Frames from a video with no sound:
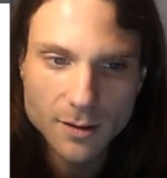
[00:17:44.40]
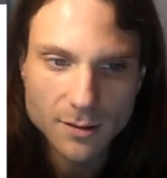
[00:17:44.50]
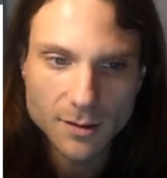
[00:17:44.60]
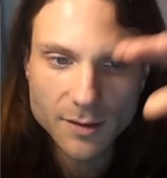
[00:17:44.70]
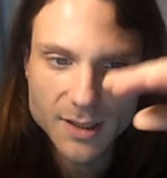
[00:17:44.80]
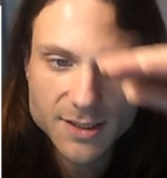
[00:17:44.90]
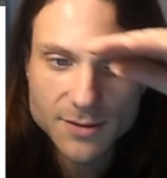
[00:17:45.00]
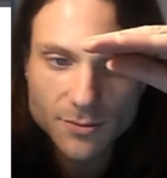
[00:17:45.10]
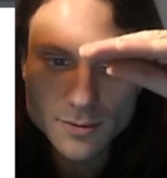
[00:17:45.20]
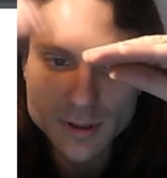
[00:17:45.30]
and that's
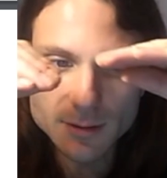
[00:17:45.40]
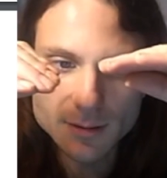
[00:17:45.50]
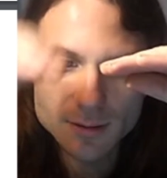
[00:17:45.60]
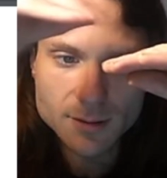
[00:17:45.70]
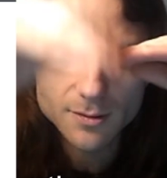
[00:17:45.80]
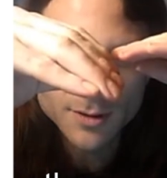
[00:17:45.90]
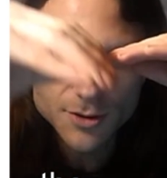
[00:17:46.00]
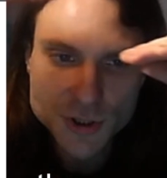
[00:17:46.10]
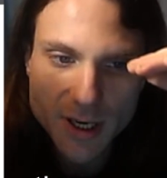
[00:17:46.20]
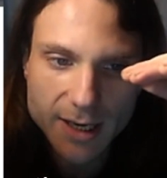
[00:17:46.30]
when you
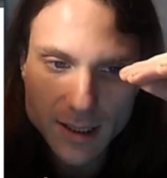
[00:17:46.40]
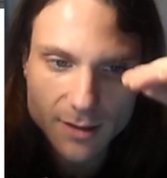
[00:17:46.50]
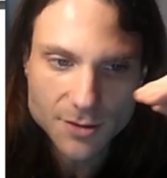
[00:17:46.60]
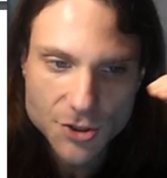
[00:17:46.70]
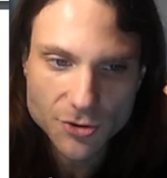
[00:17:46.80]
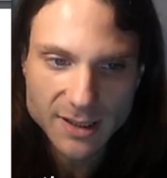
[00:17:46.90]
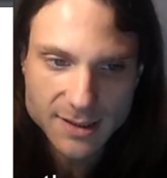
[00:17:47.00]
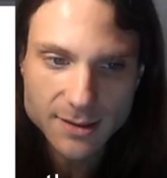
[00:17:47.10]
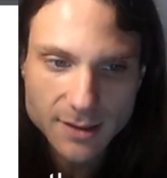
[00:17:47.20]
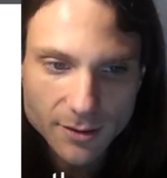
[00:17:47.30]
chain strings
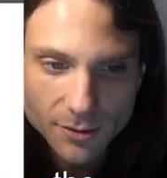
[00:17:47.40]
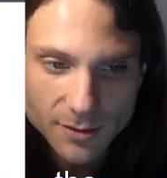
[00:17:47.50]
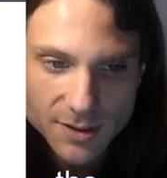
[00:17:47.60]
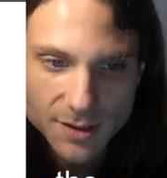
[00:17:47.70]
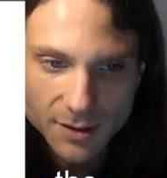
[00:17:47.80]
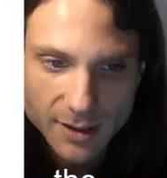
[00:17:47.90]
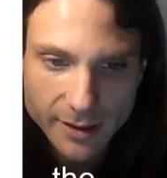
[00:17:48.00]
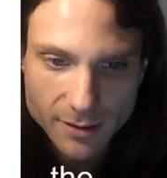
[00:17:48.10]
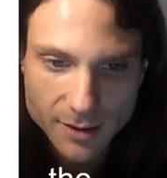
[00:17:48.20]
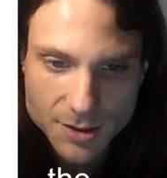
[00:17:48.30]
together as
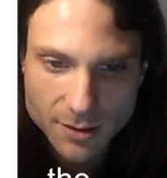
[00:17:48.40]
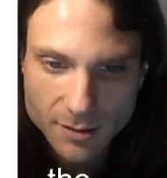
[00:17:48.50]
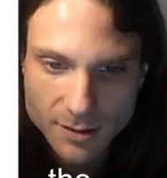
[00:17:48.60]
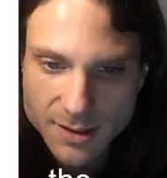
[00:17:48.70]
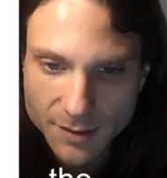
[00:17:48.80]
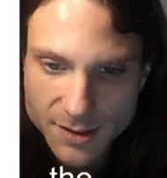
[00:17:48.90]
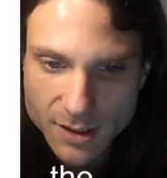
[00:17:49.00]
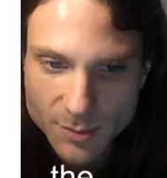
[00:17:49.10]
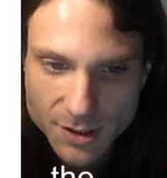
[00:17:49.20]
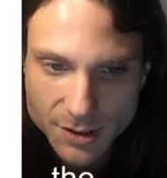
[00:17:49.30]
concatenation. It's not the same
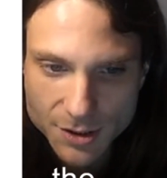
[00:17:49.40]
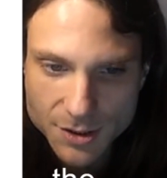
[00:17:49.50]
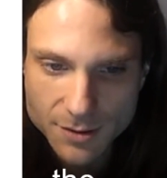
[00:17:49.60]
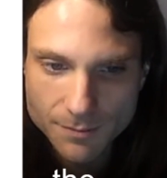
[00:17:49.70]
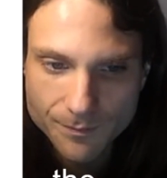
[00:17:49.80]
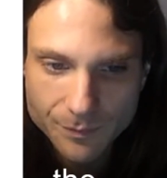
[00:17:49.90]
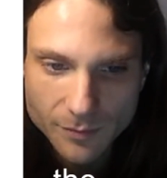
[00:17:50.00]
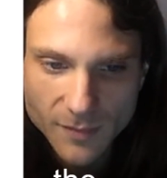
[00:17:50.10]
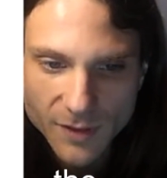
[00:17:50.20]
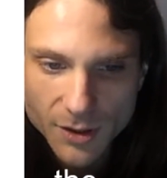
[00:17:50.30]
as addition.
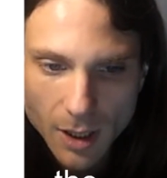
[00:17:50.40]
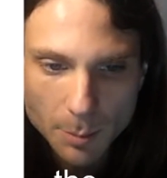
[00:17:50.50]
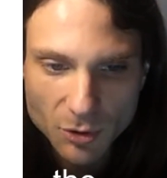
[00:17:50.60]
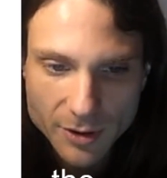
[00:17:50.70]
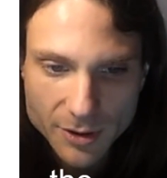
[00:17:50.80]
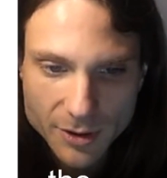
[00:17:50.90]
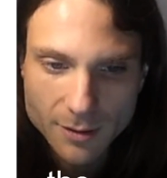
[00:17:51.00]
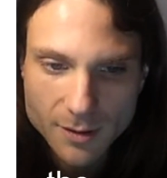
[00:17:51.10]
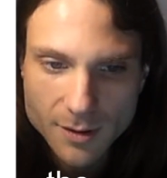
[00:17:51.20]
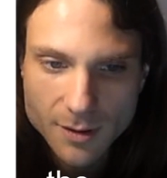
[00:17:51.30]
The operator
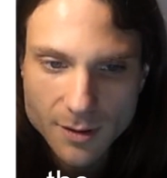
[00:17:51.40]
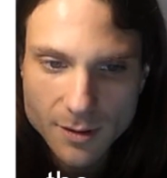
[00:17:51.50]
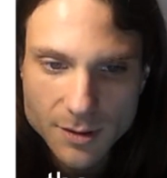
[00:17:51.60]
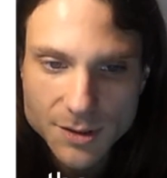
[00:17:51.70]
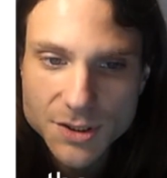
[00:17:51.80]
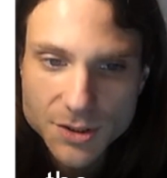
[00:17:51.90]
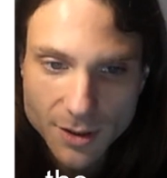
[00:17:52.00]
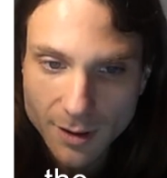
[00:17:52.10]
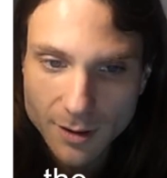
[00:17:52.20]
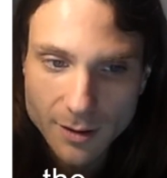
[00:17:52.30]

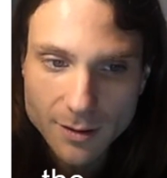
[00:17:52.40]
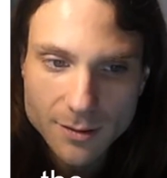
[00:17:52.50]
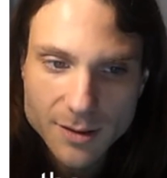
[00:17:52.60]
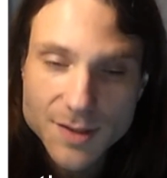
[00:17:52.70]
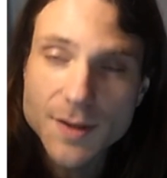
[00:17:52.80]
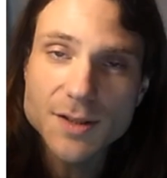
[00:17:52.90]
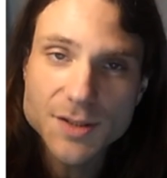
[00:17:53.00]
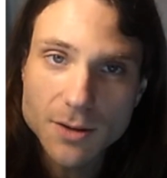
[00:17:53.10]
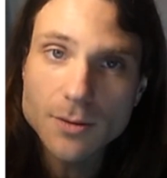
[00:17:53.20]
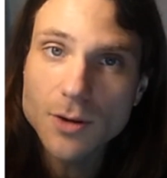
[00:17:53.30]
star is also
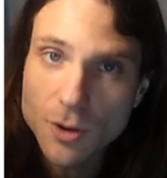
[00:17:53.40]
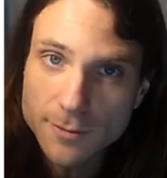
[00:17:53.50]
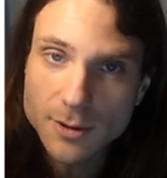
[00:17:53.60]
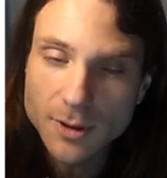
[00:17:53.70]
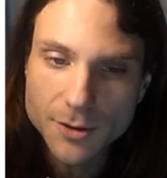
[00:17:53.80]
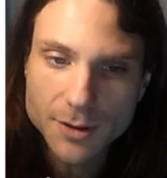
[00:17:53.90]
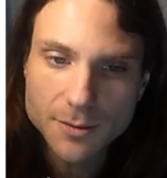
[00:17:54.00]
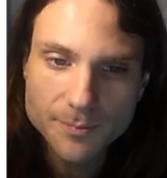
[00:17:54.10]
overloaded.